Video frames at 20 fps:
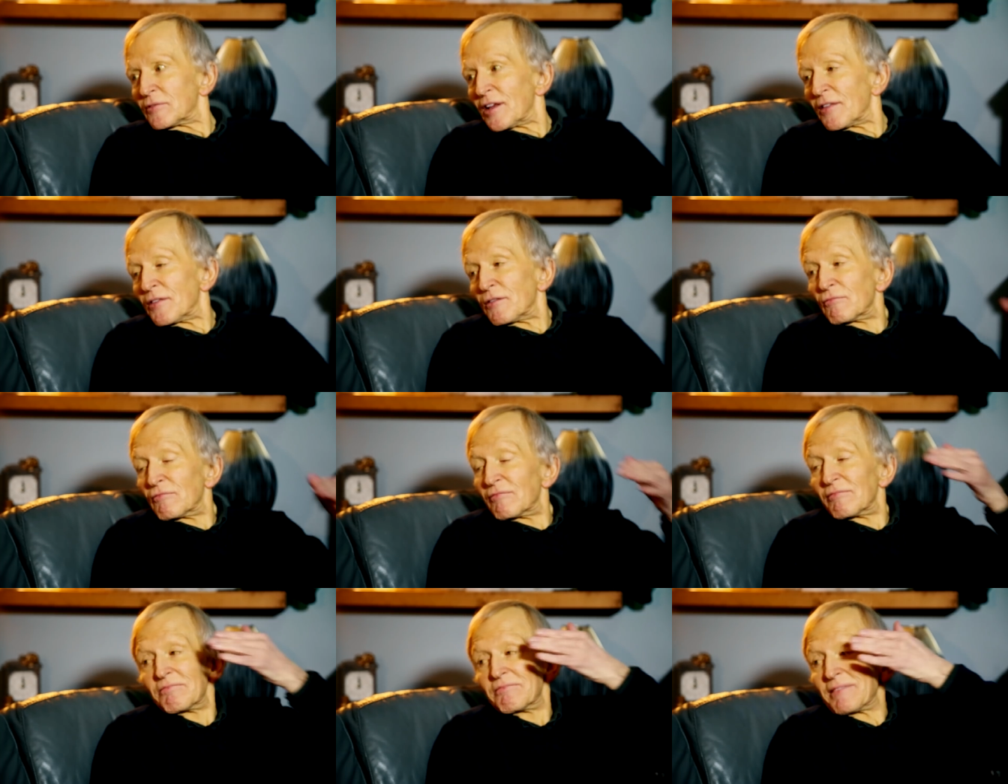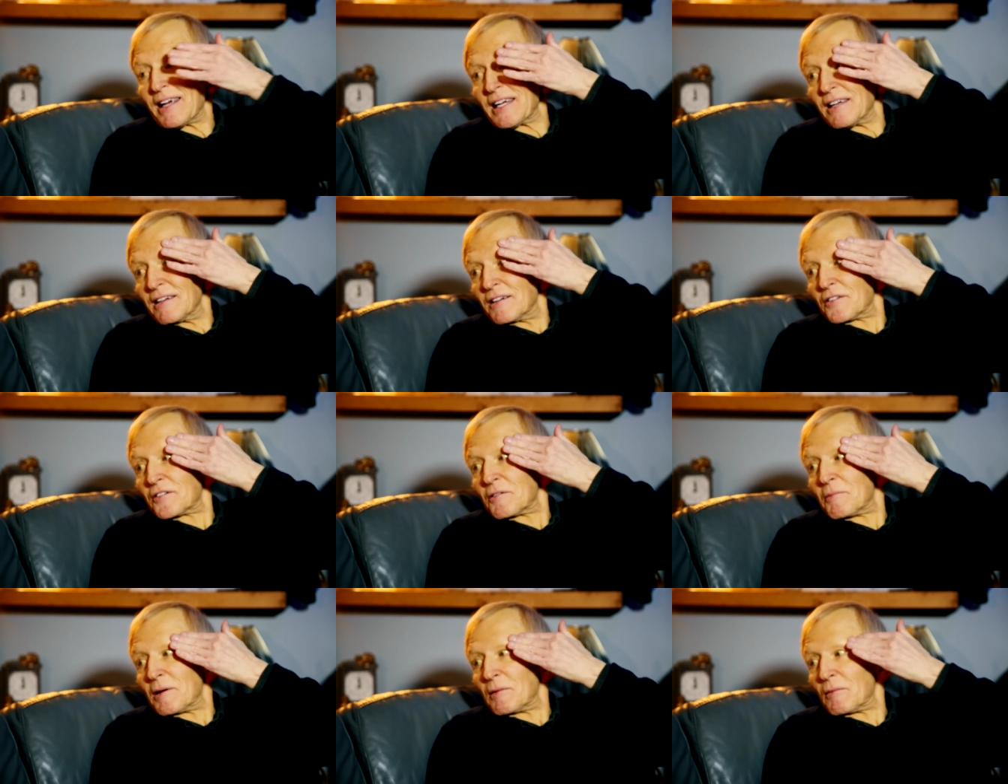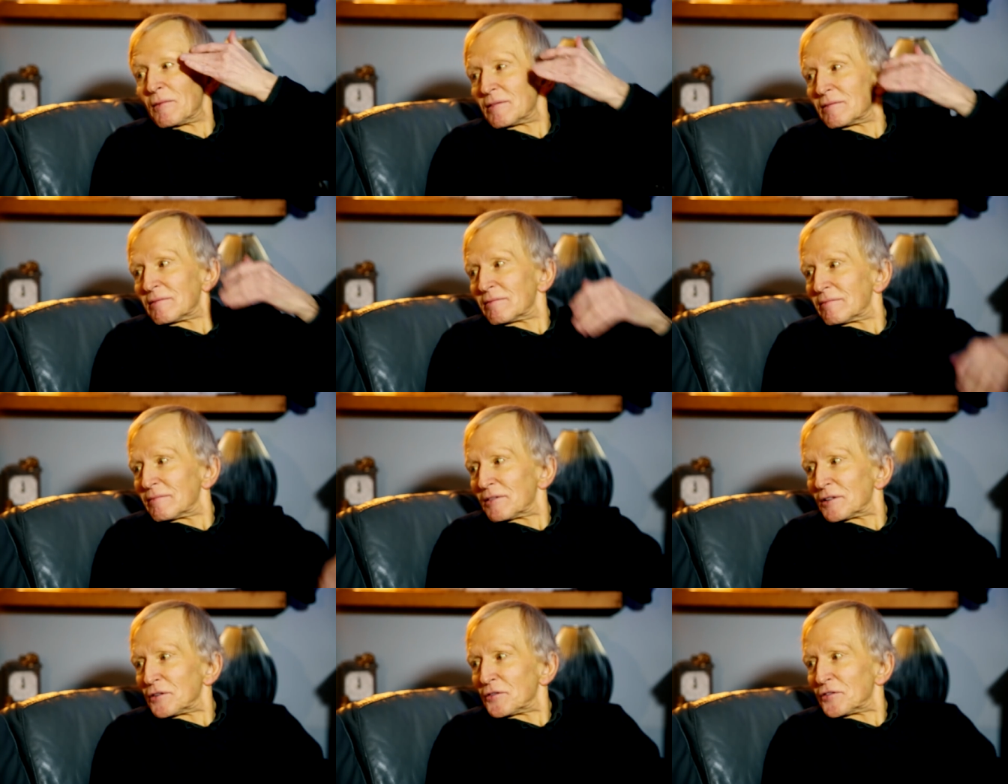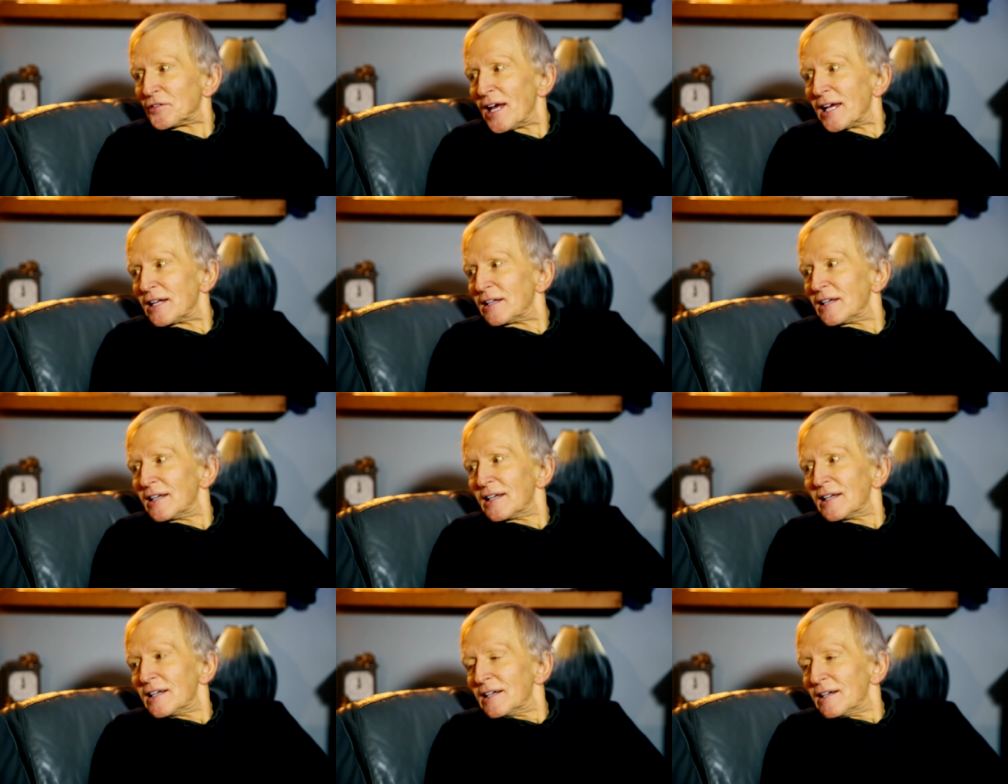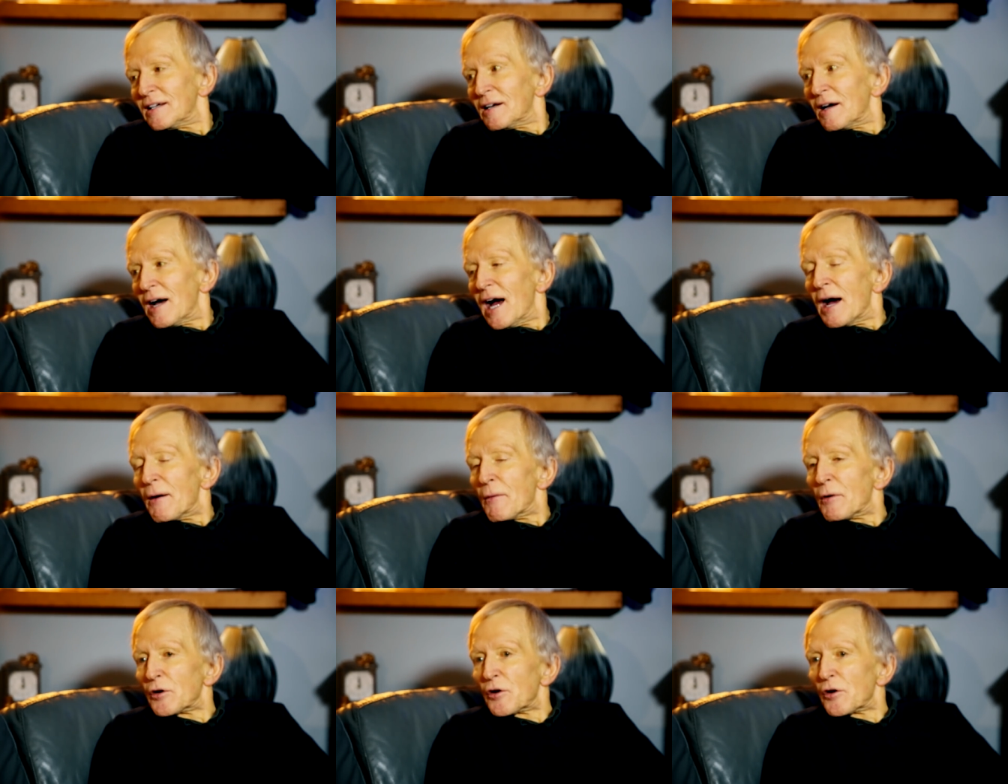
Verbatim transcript: Said, ridiculous, I mean, what you said. Yeah.